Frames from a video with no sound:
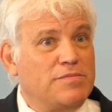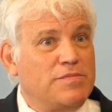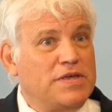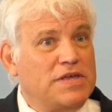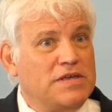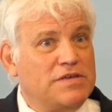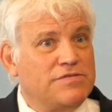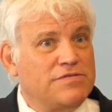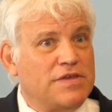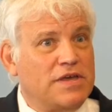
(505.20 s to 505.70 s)
to
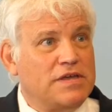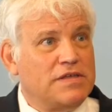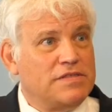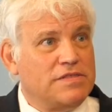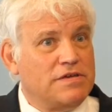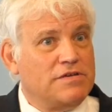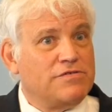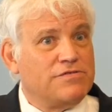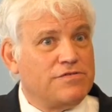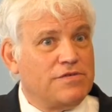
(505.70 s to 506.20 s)
me is like
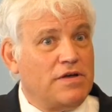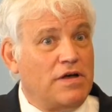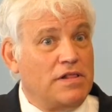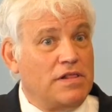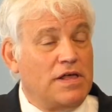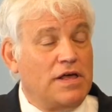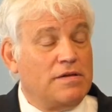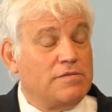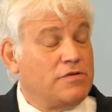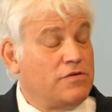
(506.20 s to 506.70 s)
there's a
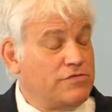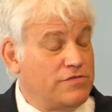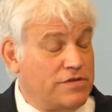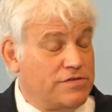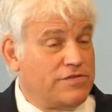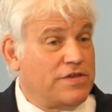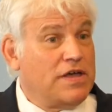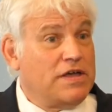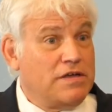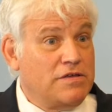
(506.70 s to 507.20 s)
lot because
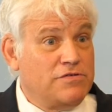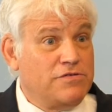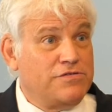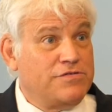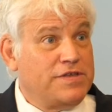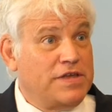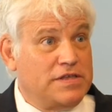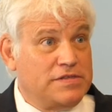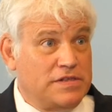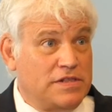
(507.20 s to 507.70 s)
as I
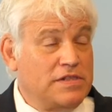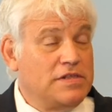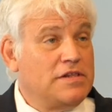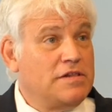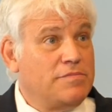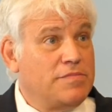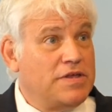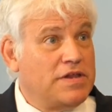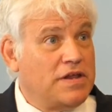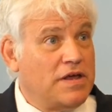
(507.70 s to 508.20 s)
understand a
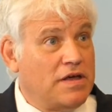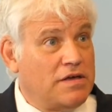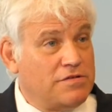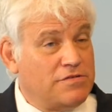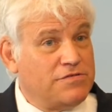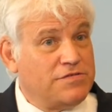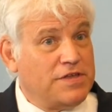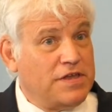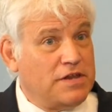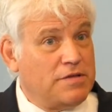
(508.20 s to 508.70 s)
little bit, I
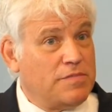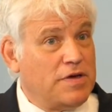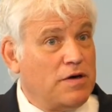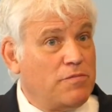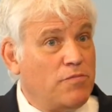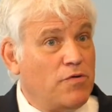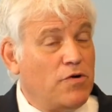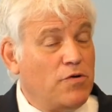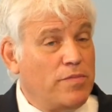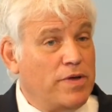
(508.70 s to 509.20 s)
understand
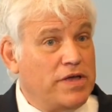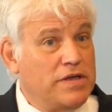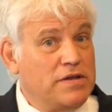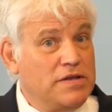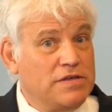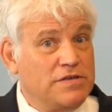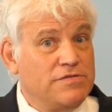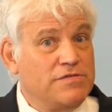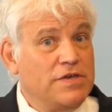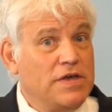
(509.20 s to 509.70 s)
about probate
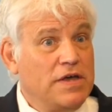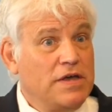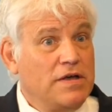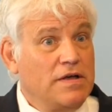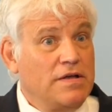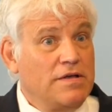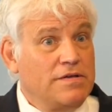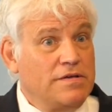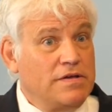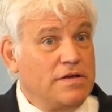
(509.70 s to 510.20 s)
is
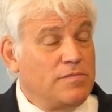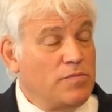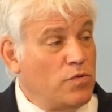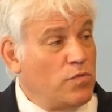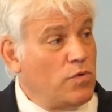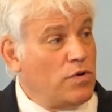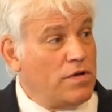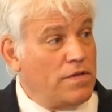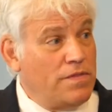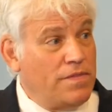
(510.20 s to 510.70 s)
number
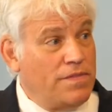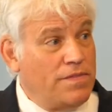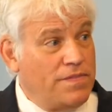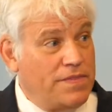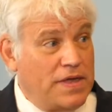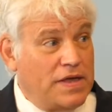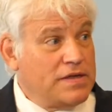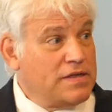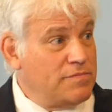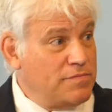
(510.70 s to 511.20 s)
one,
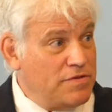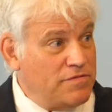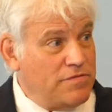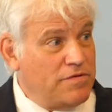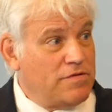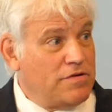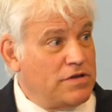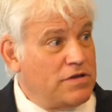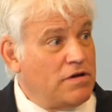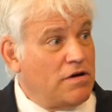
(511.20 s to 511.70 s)
that can be
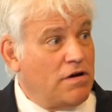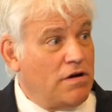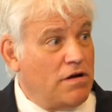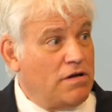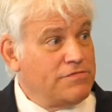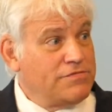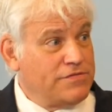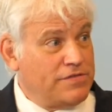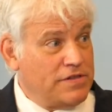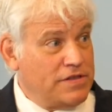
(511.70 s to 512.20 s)
very
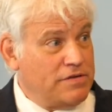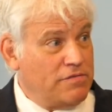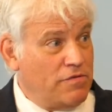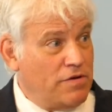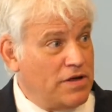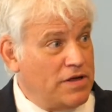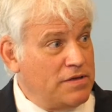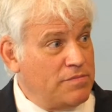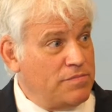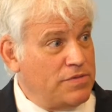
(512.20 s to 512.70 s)
costly,
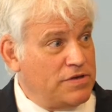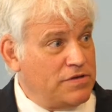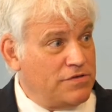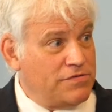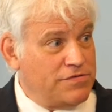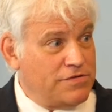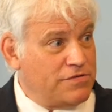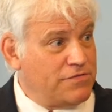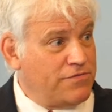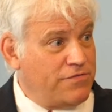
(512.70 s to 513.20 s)
right?
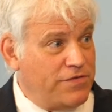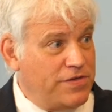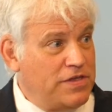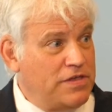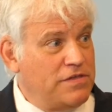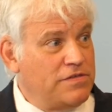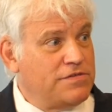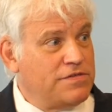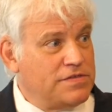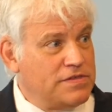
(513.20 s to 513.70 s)
Because there's
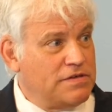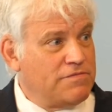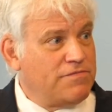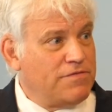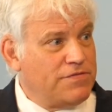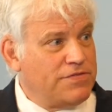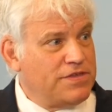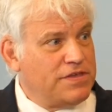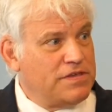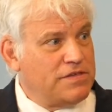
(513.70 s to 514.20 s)
fees and
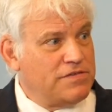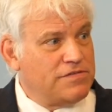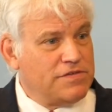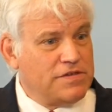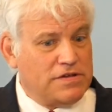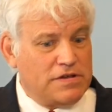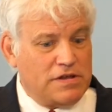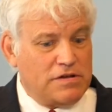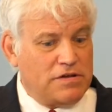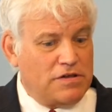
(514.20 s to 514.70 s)
different things,
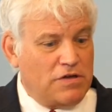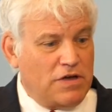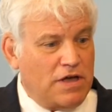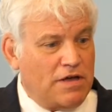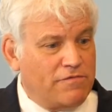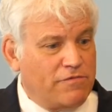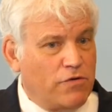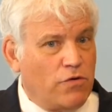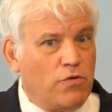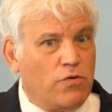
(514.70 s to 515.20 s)
and then you
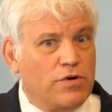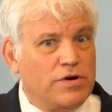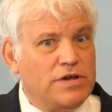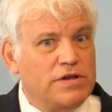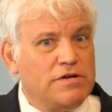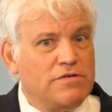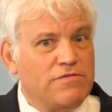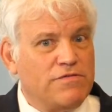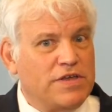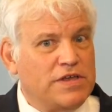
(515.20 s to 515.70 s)
have court
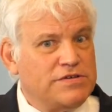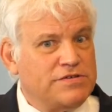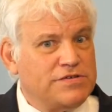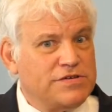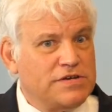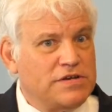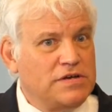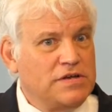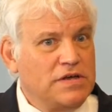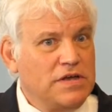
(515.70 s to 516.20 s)

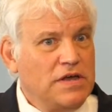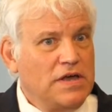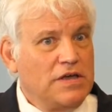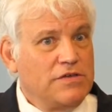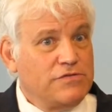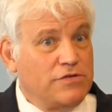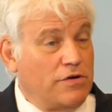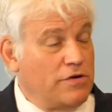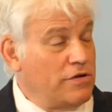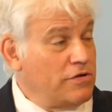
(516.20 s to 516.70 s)
intervention.
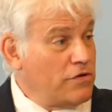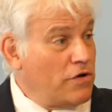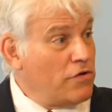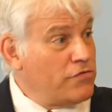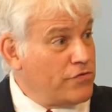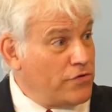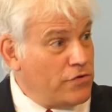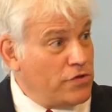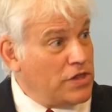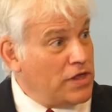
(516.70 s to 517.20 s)
So there's
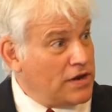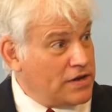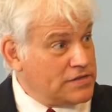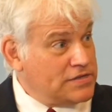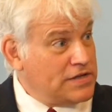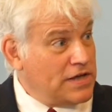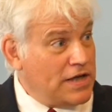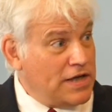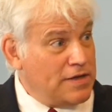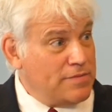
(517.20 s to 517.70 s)
also a lot of
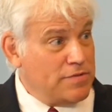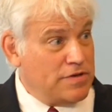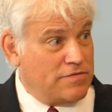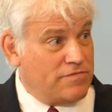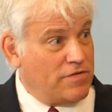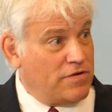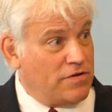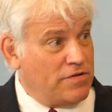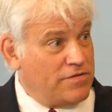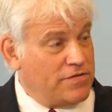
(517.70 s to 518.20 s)
time
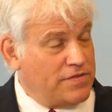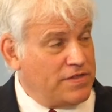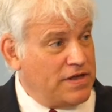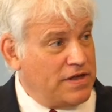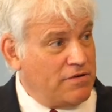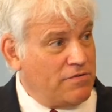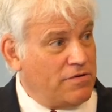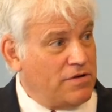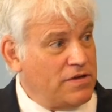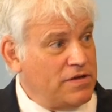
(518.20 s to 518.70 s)
involved in
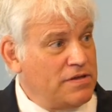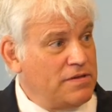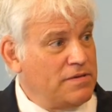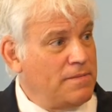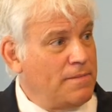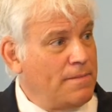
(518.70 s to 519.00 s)
that, right?